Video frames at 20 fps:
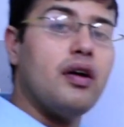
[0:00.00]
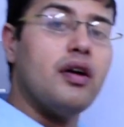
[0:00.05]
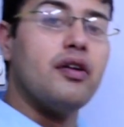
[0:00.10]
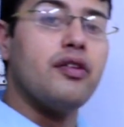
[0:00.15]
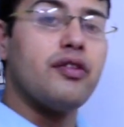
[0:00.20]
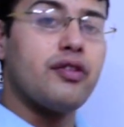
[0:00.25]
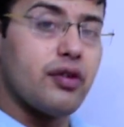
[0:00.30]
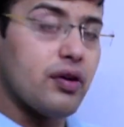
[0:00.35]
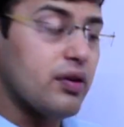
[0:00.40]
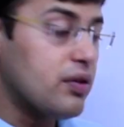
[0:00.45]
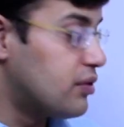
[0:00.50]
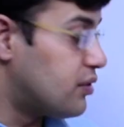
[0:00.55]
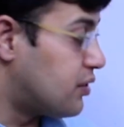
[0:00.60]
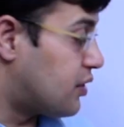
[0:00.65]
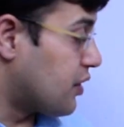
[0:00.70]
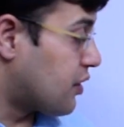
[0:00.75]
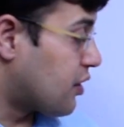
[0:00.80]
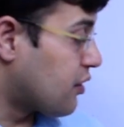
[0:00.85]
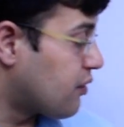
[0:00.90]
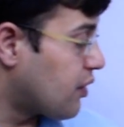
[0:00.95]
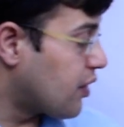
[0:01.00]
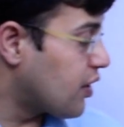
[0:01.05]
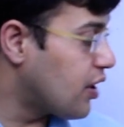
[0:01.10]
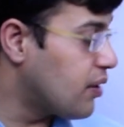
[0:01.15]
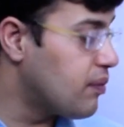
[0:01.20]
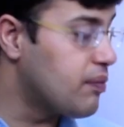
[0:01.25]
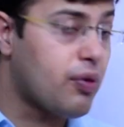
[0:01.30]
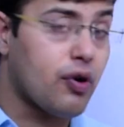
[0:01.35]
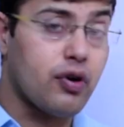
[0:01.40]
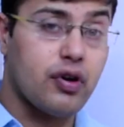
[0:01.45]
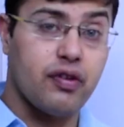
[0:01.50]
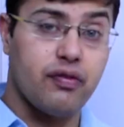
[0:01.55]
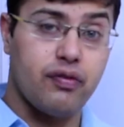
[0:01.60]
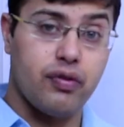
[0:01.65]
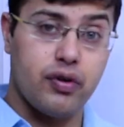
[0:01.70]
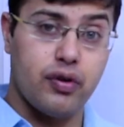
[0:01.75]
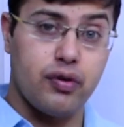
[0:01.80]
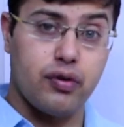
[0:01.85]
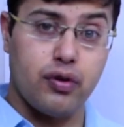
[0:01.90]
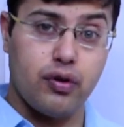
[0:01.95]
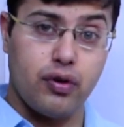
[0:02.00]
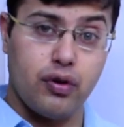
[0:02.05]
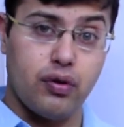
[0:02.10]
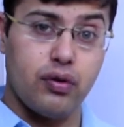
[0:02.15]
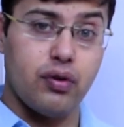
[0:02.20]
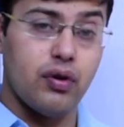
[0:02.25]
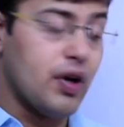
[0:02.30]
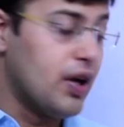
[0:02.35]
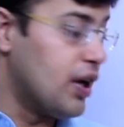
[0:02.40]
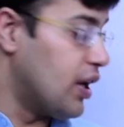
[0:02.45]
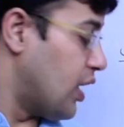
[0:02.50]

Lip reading: So this is very important for you to know.